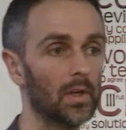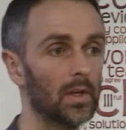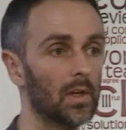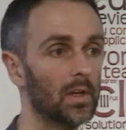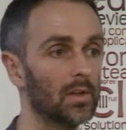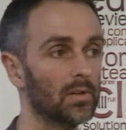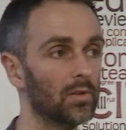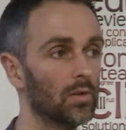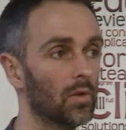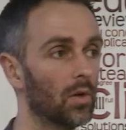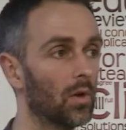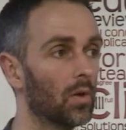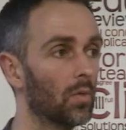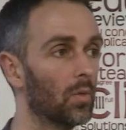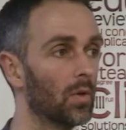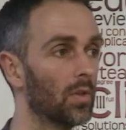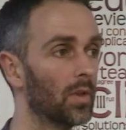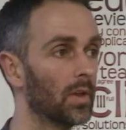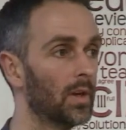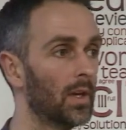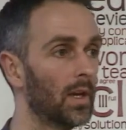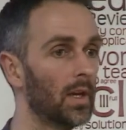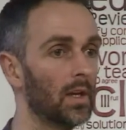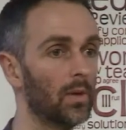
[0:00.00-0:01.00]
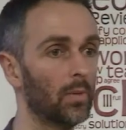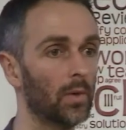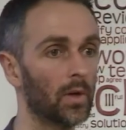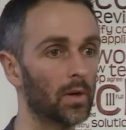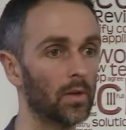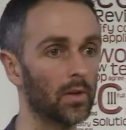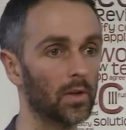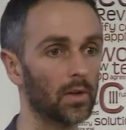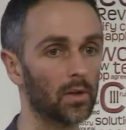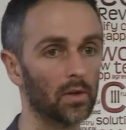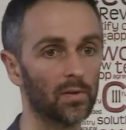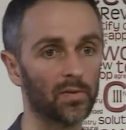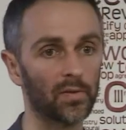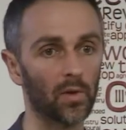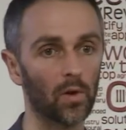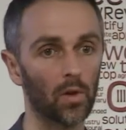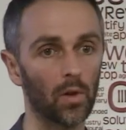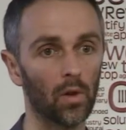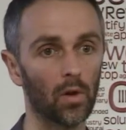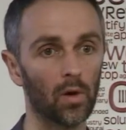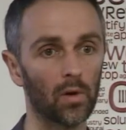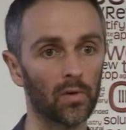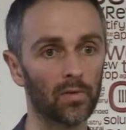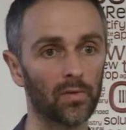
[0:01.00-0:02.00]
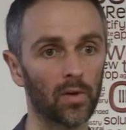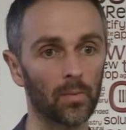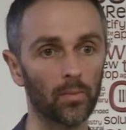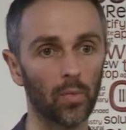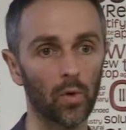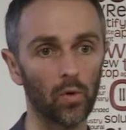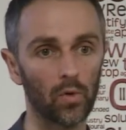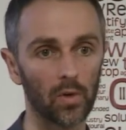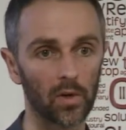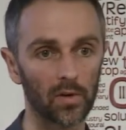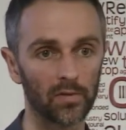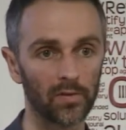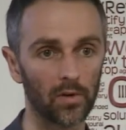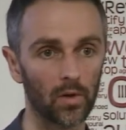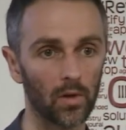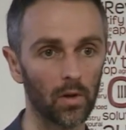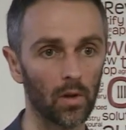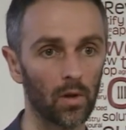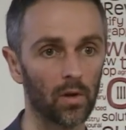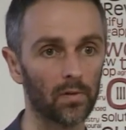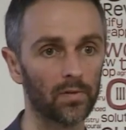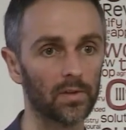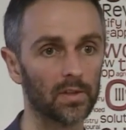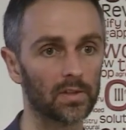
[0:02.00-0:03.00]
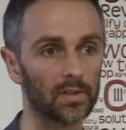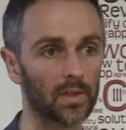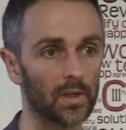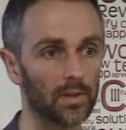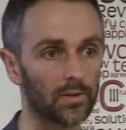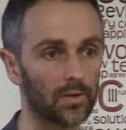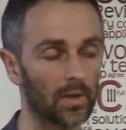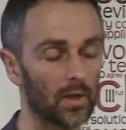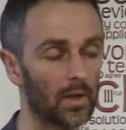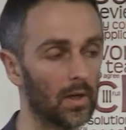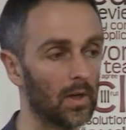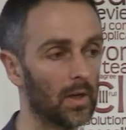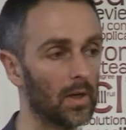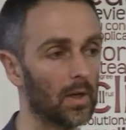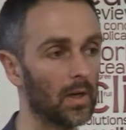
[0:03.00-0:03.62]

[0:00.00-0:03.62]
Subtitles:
is not within anywhere that could fall off, a bolt could fall off, etc.,